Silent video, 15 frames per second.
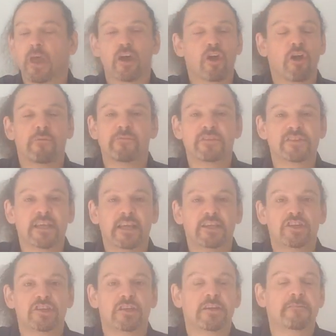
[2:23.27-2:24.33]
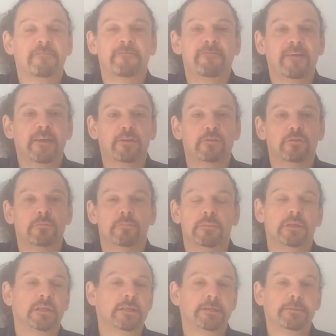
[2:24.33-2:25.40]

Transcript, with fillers: a conversation, a film,